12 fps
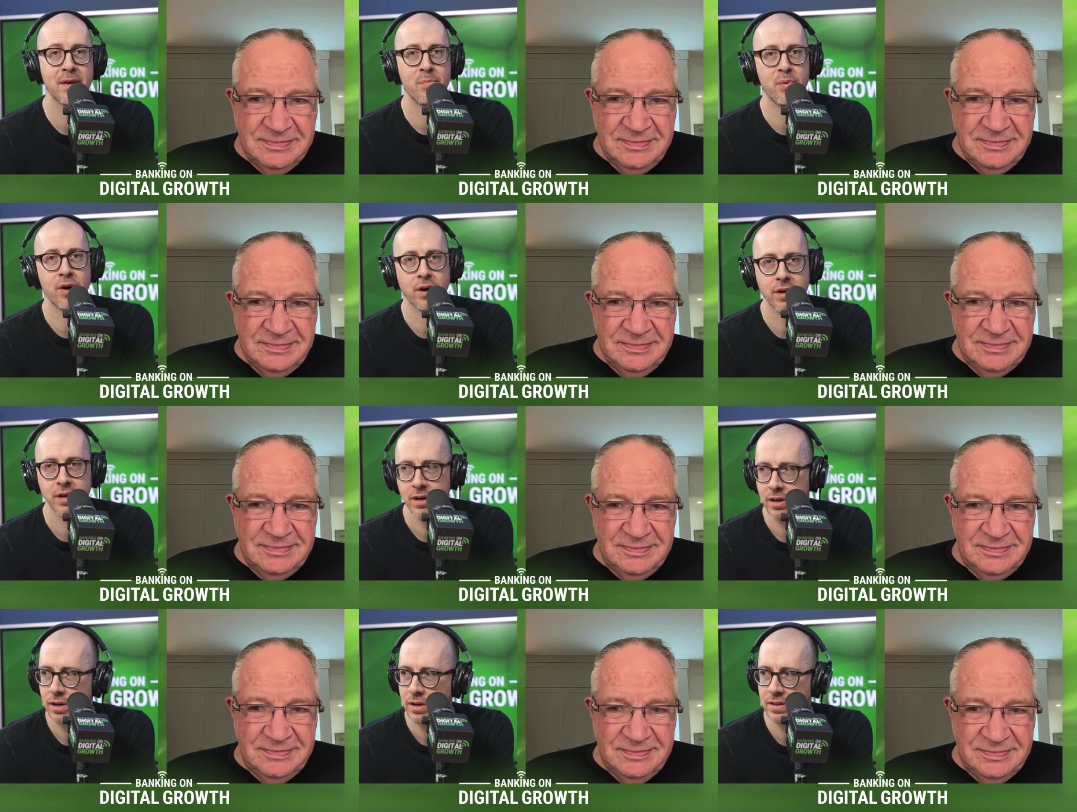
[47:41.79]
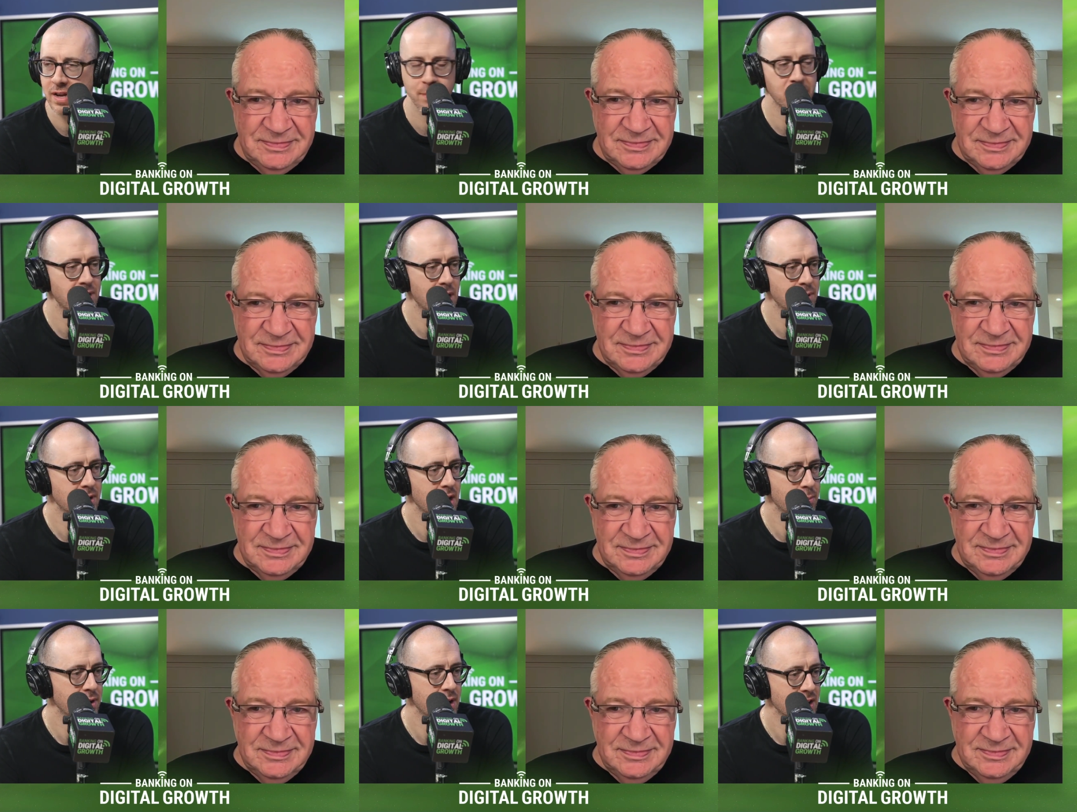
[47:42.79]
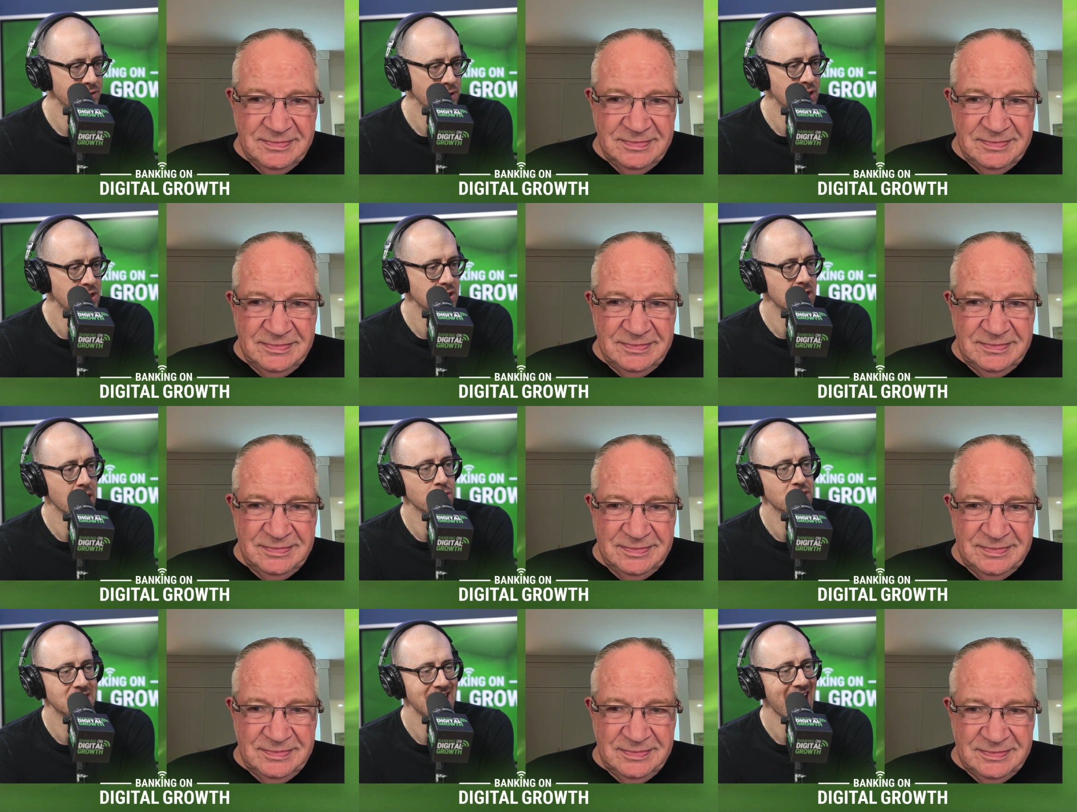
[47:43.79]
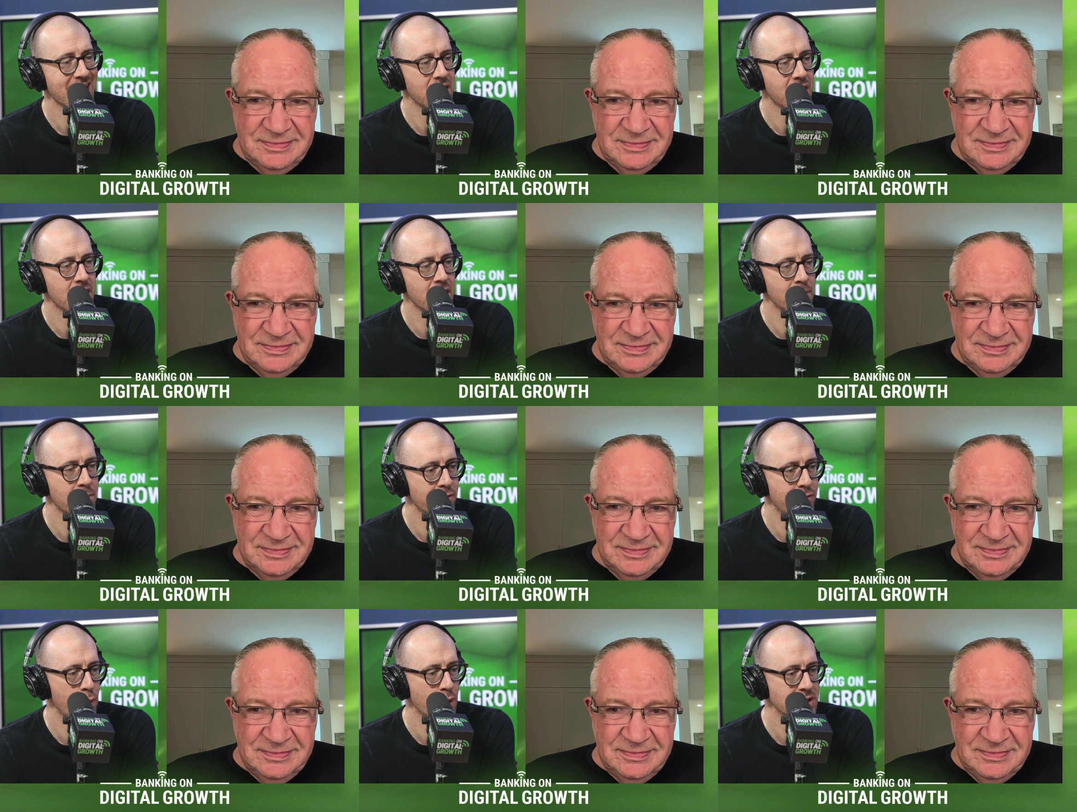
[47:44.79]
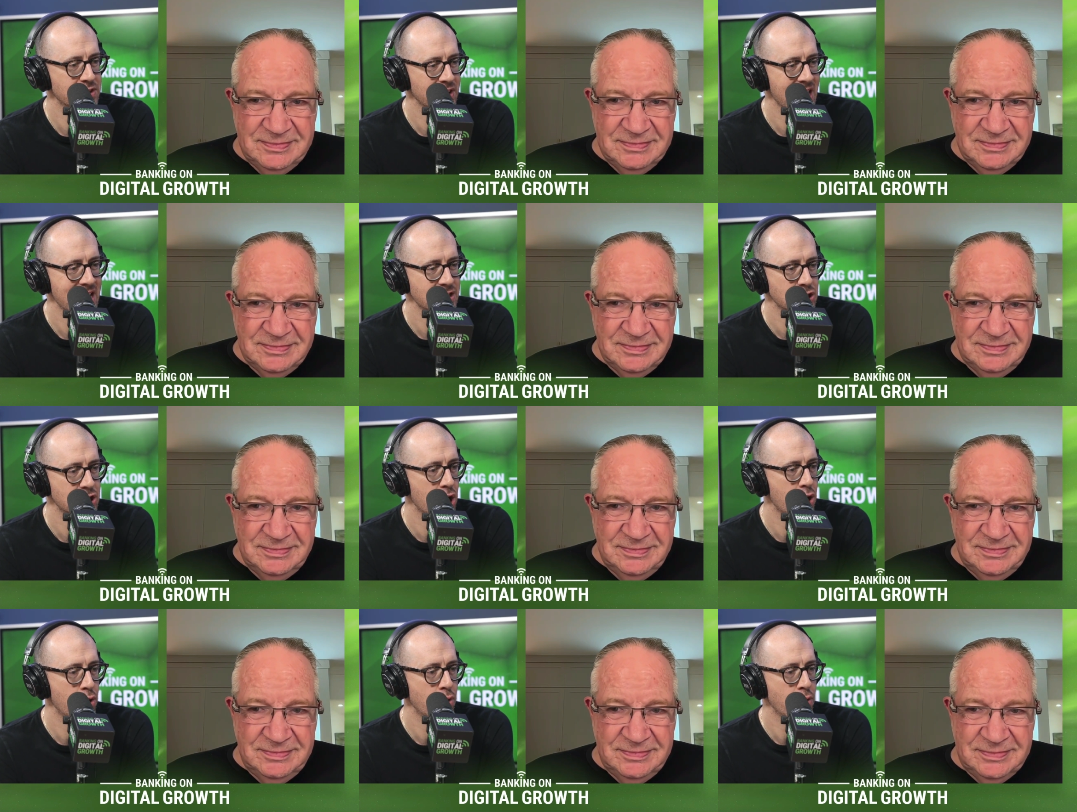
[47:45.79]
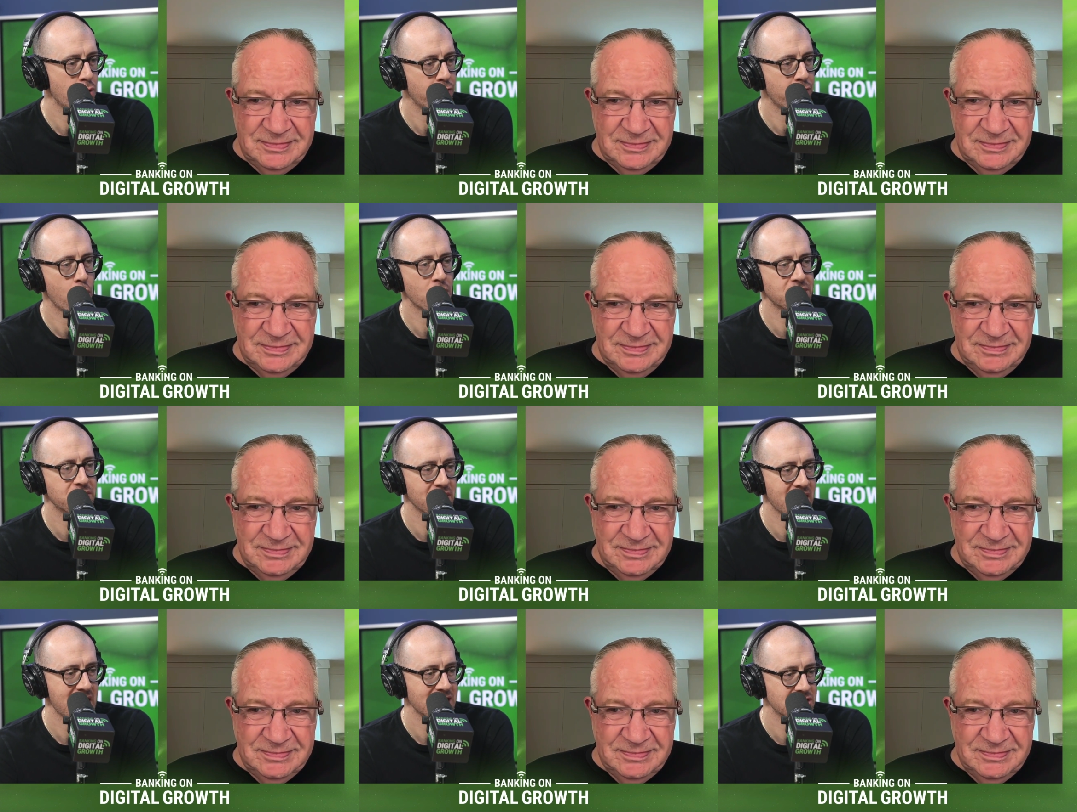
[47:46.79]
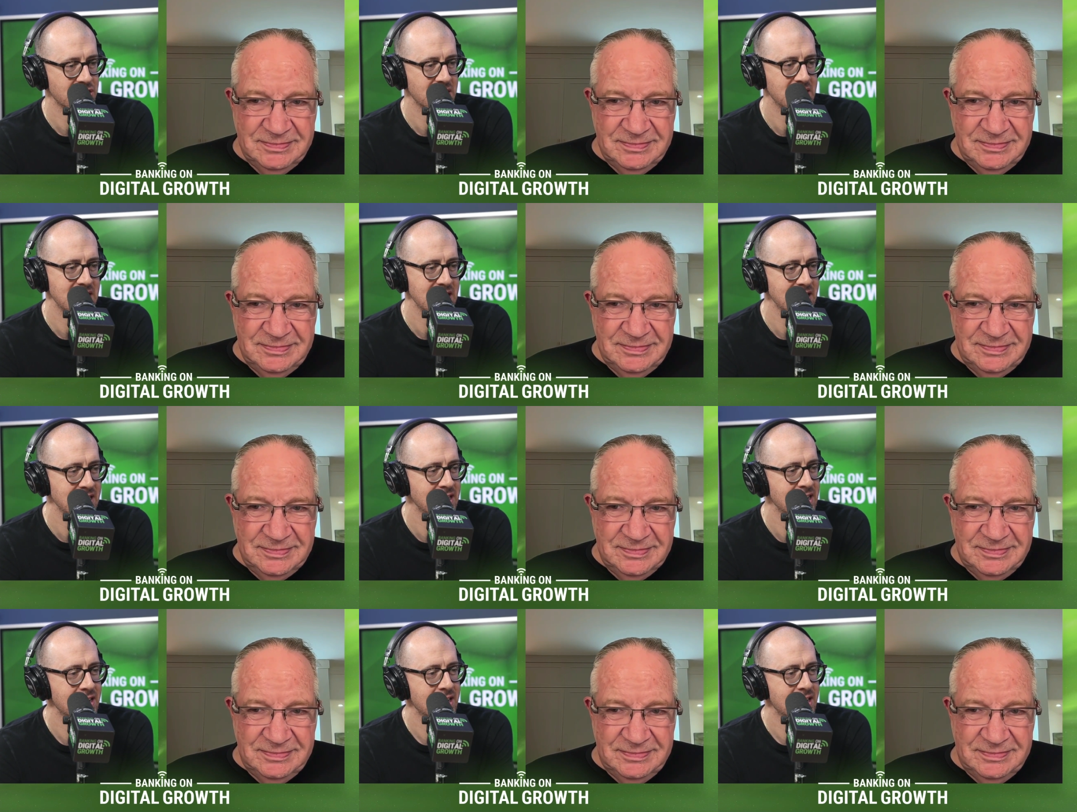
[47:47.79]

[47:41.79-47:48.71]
Speaker 1: the book, www.strategiccoach.com forward slash go forward slash TGM,